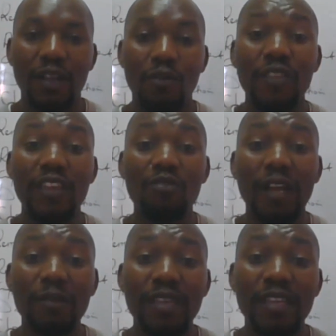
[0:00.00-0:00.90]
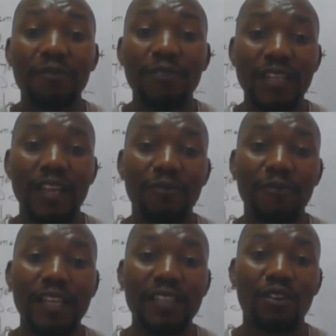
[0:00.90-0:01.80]
With the human being, if internet
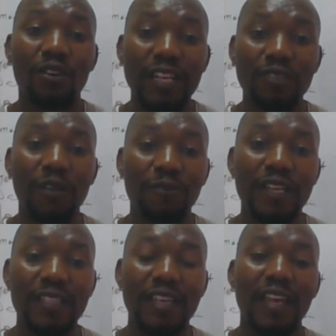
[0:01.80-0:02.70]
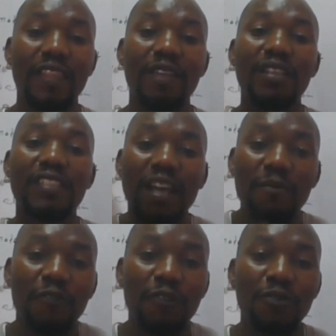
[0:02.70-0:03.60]
fails or network fails, they will
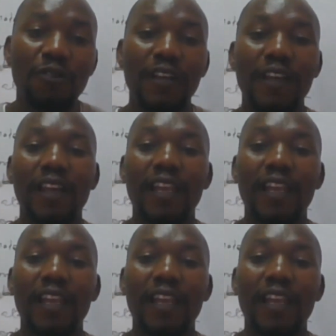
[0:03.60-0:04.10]
stamp for you.